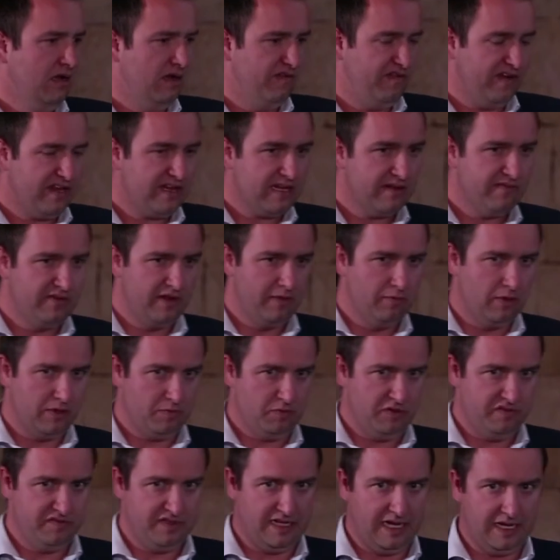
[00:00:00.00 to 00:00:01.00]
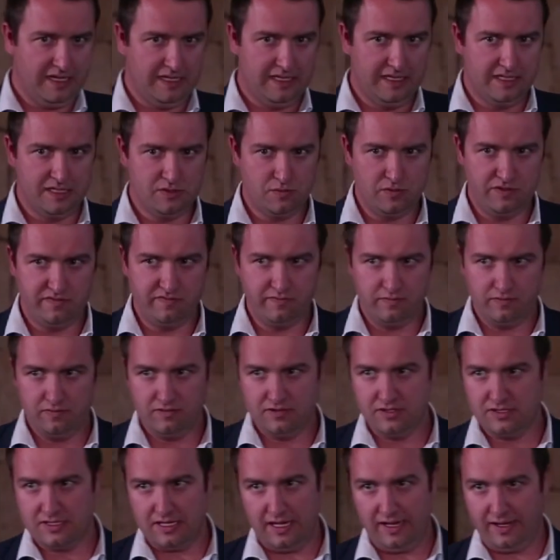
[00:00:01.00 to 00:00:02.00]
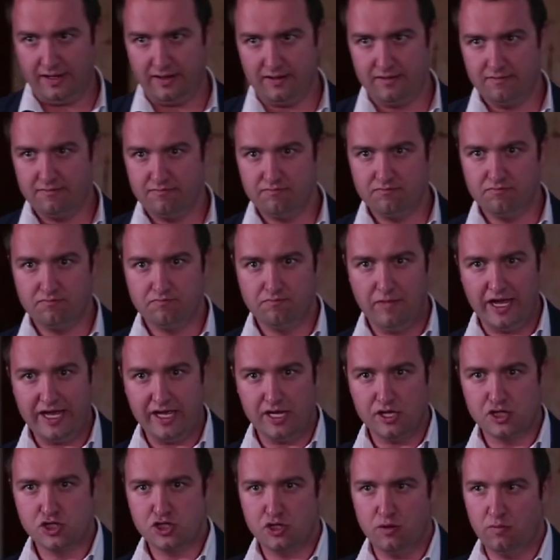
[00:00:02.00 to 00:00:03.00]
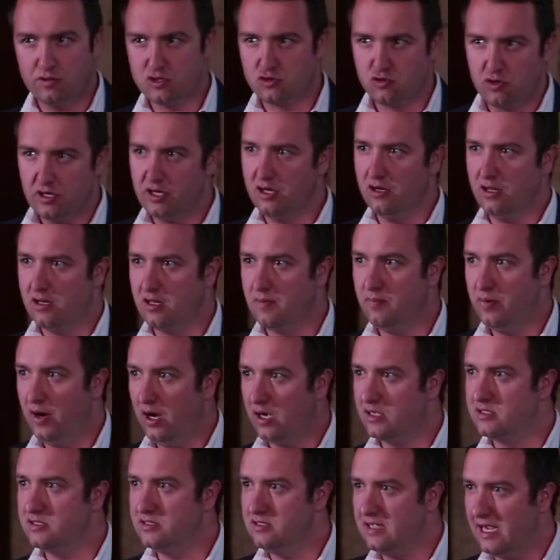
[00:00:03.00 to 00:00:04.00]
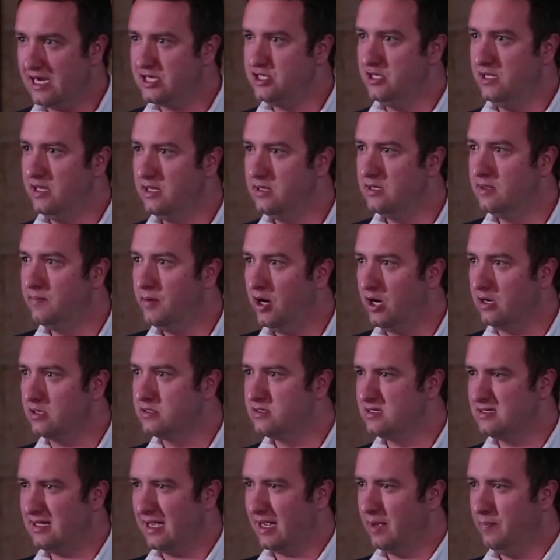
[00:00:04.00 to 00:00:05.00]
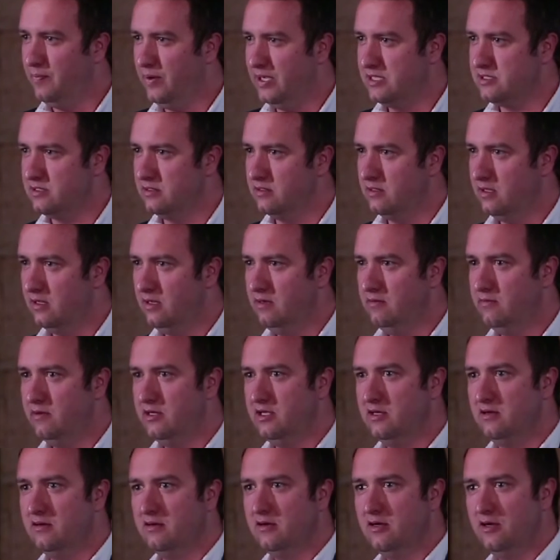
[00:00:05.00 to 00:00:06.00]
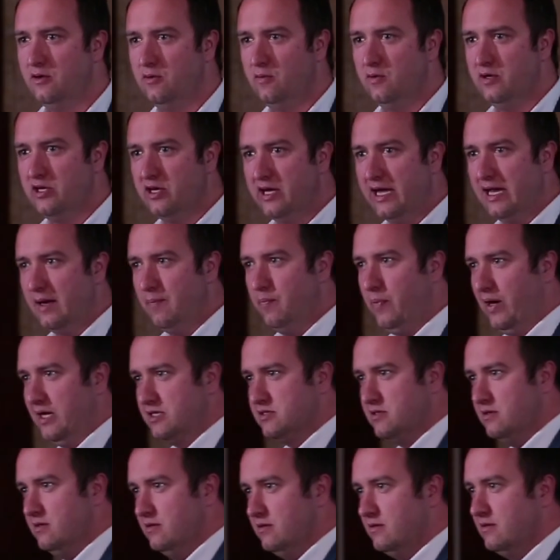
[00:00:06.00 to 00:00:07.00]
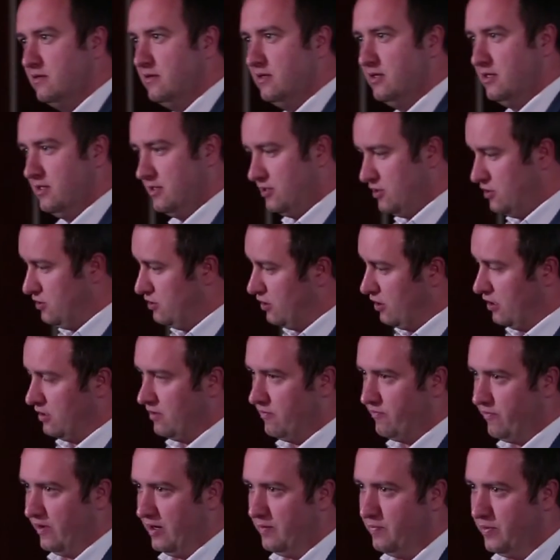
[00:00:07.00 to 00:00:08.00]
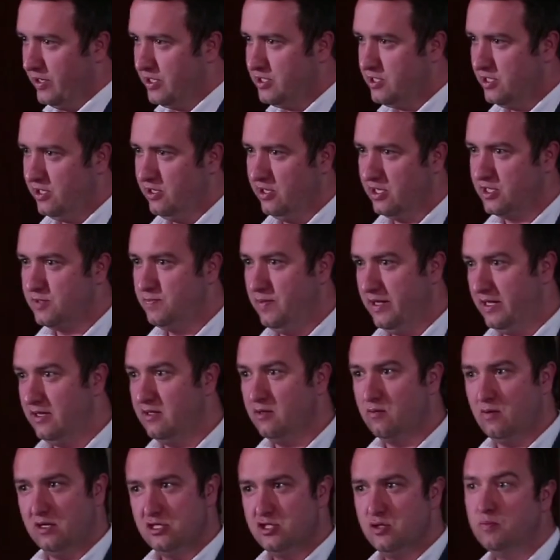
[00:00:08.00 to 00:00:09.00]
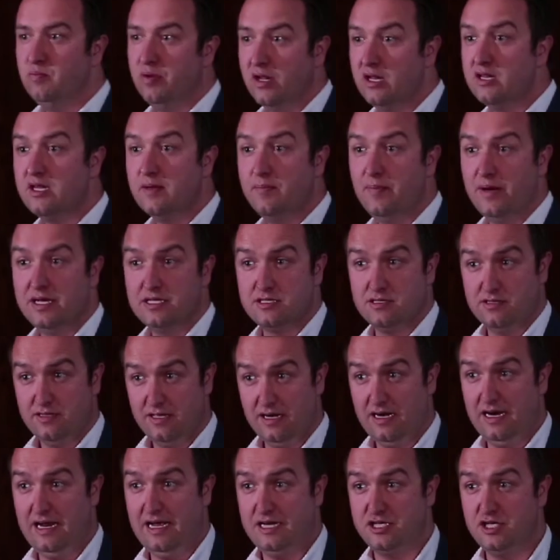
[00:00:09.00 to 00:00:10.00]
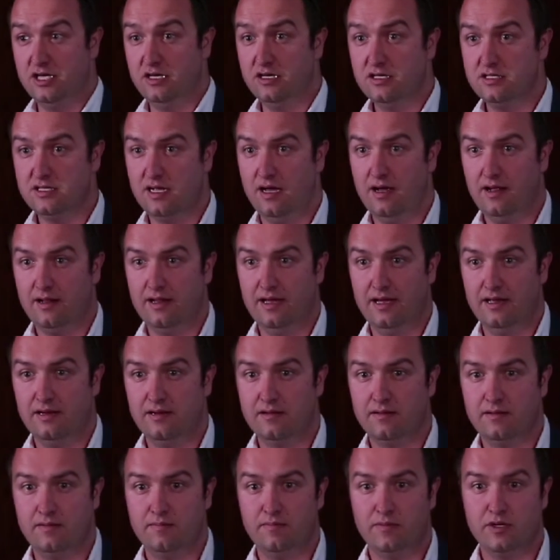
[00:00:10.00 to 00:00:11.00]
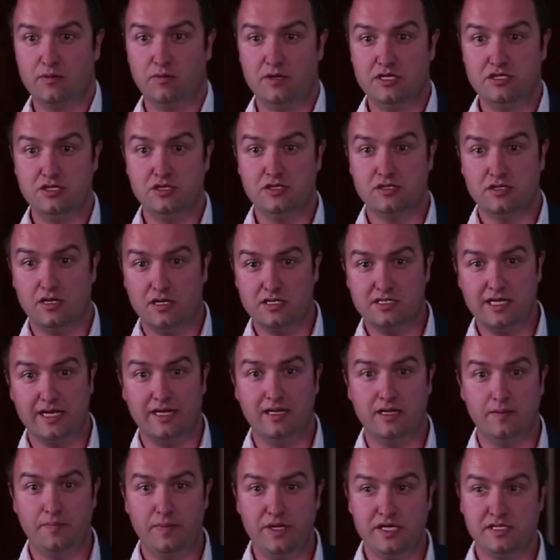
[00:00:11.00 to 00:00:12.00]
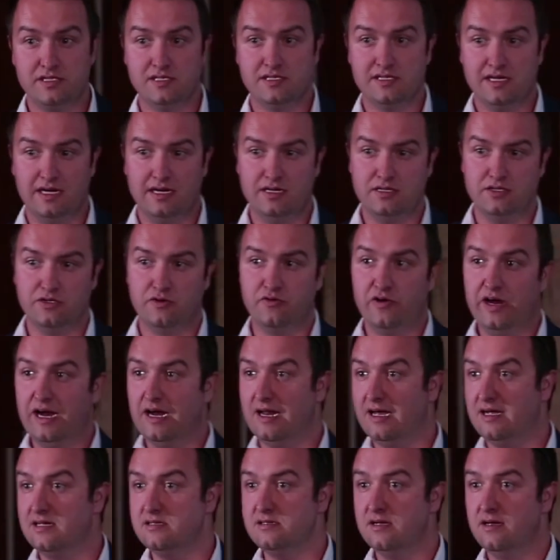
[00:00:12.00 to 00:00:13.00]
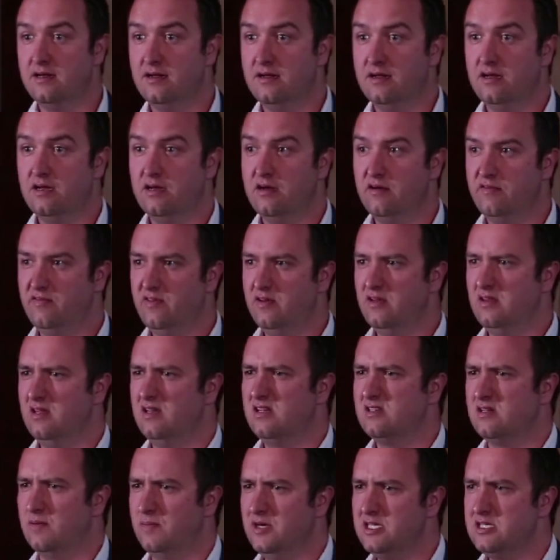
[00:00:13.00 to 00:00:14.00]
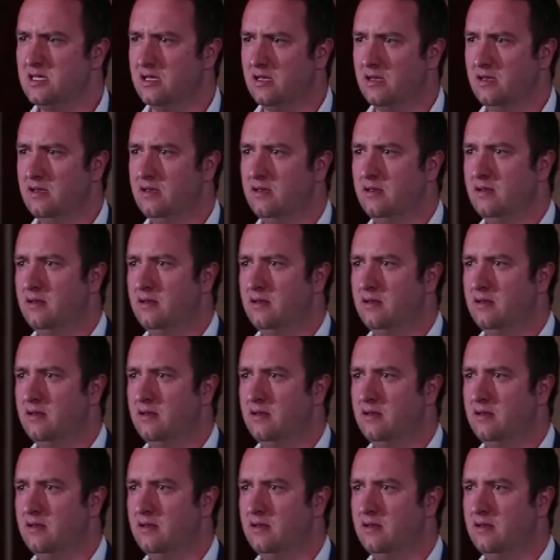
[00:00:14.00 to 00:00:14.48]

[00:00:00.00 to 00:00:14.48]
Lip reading: Effectively, what we've done here is it's like making sure what's written on the box is actually in the box. It's like a puzzle, you know. When you get a puzzle, you look on the front picture, you expect that once you build the puzzle that it actually looks like that. But once you start taking the pieces out, you realize a few things are missing.